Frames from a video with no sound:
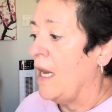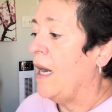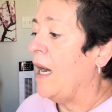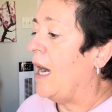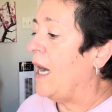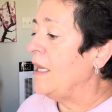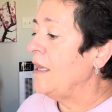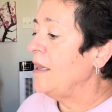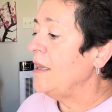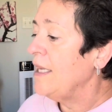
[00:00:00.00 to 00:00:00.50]

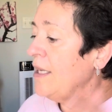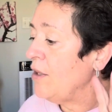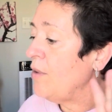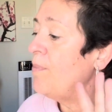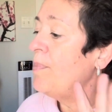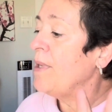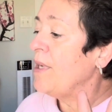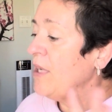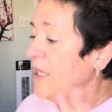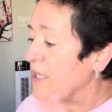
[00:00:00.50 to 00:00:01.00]
a little
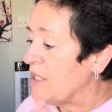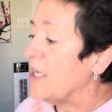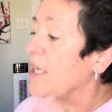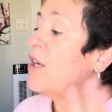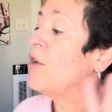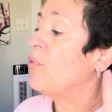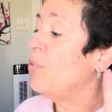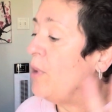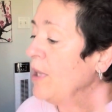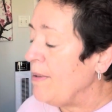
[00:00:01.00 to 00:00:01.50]
bit, it's a
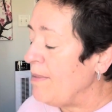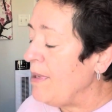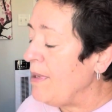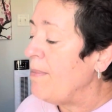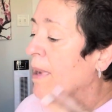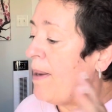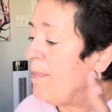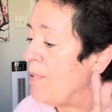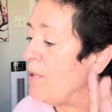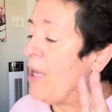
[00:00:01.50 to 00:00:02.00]
creamy
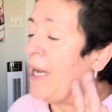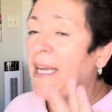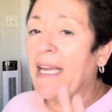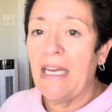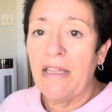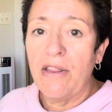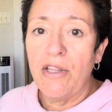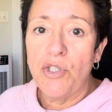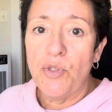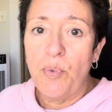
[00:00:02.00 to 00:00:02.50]
maple. I
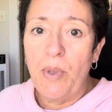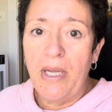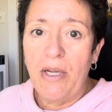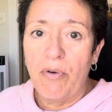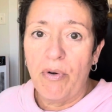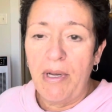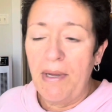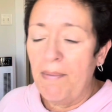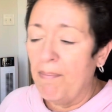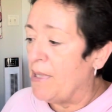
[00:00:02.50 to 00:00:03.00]
get the sweet
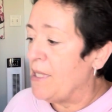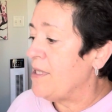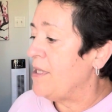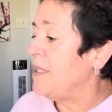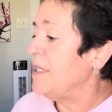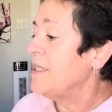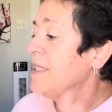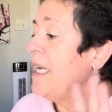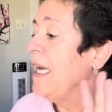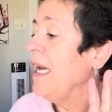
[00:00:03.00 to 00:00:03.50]
cream
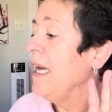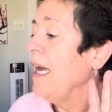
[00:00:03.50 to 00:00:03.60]
business.